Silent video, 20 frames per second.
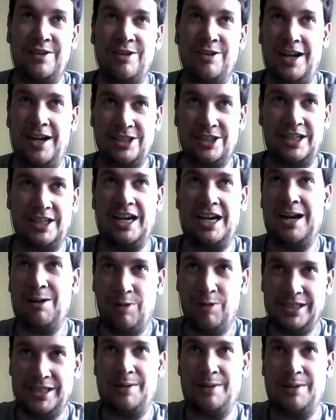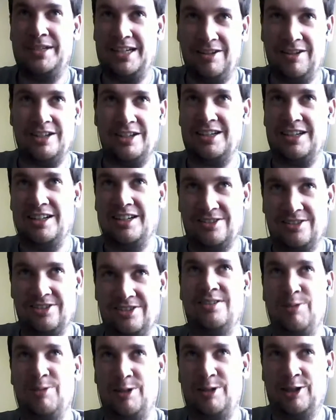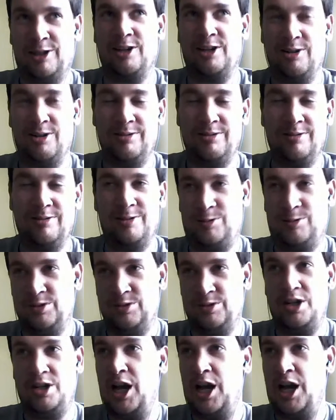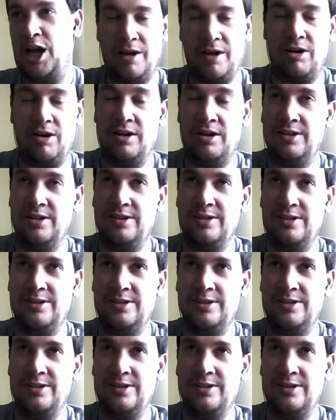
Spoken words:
Even though I actually kind of was at a Metallica concert a week ago, which was a nightmare.